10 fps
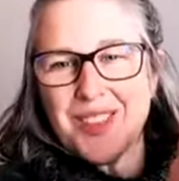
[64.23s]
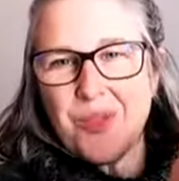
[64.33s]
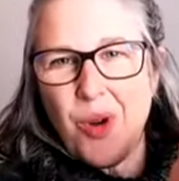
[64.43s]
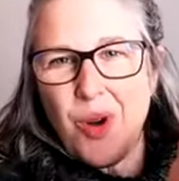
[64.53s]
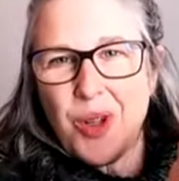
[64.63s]
the
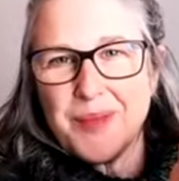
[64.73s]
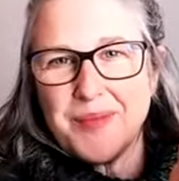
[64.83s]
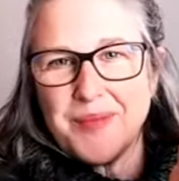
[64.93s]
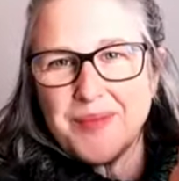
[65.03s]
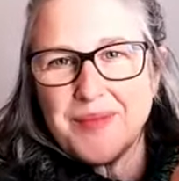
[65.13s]
wall,
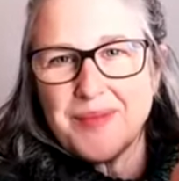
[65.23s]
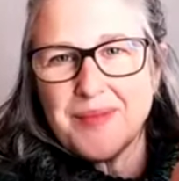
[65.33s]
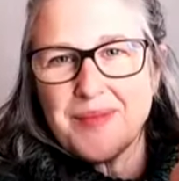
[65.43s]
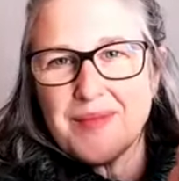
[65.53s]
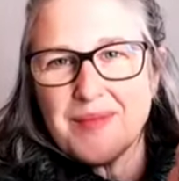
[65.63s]

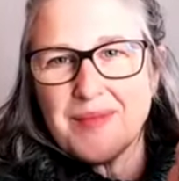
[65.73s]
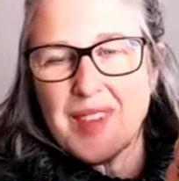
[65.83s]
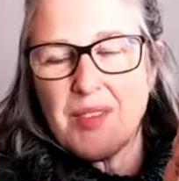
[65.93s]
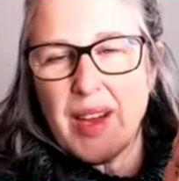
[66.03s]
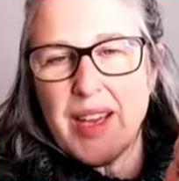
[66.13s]

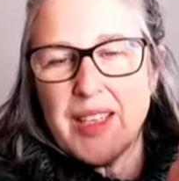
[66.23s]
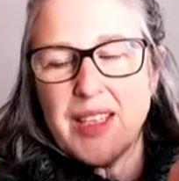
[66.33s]
right?